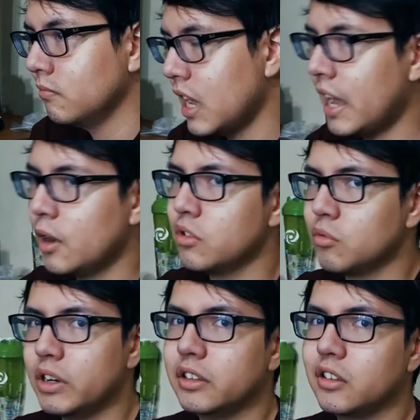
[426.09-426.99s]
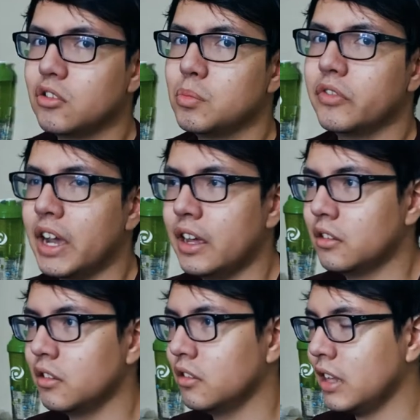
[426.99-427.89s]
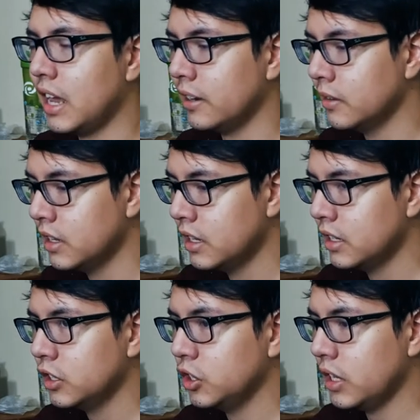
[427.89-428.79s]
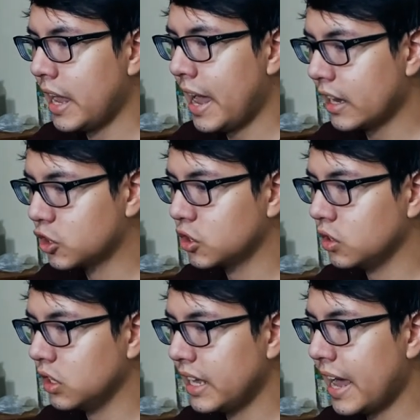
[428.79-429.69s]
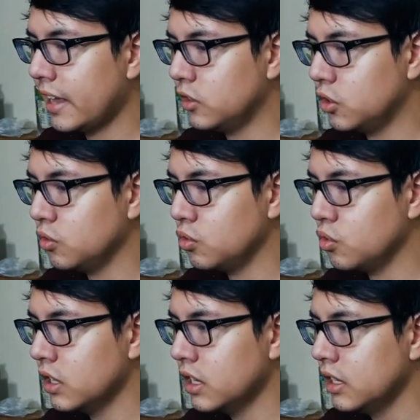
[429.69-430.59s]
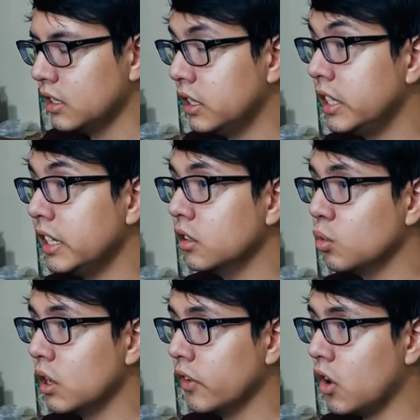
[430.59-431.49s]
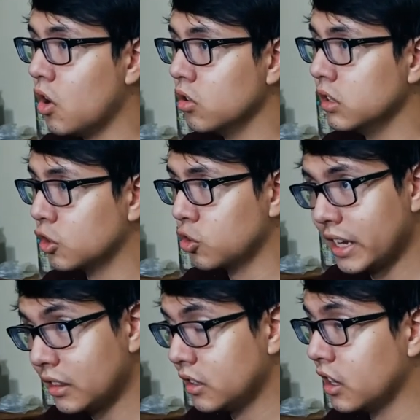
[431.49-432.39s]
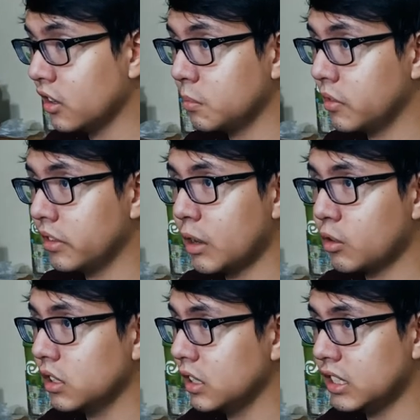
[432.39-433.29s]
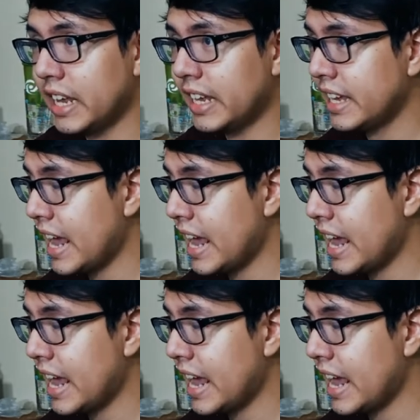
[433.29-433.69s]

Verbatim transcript: I was one of the supervisors that actually had to deal with all the crazy customers that were literally taking